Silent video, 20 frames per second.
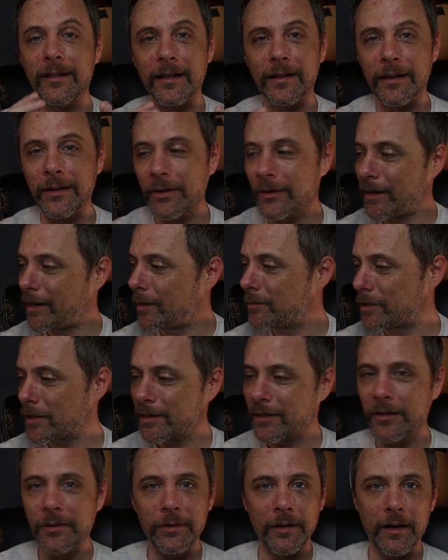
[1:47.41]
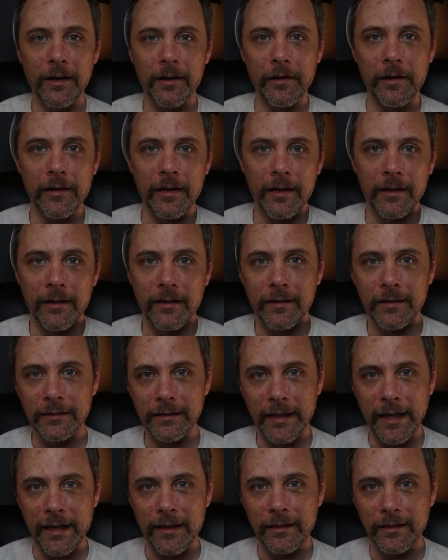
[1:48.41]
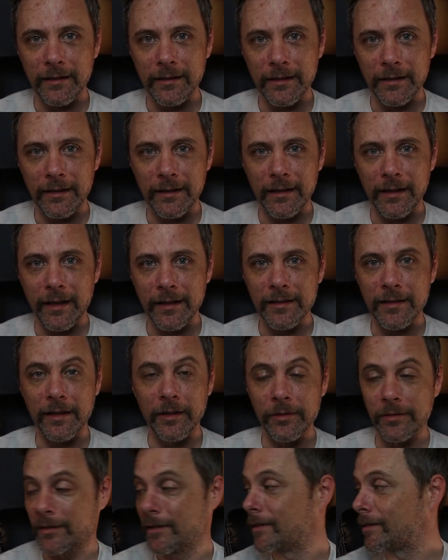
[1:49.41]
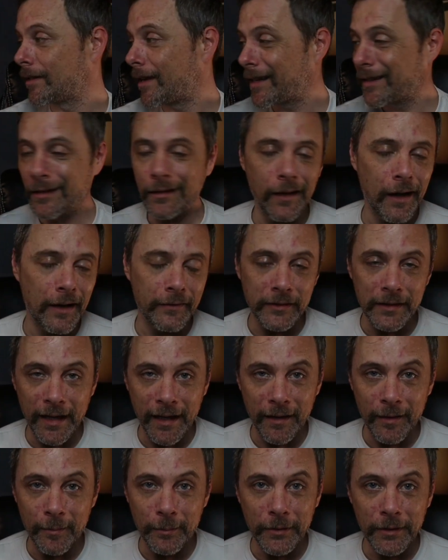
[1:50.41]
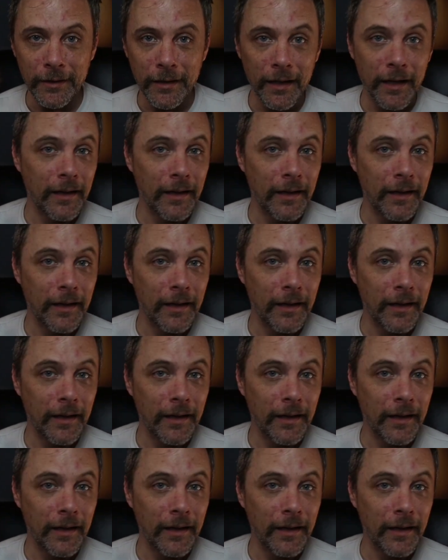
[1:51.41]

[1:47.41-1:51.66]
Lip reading: and I'm just no longer gonna let excuses like the lava lamp,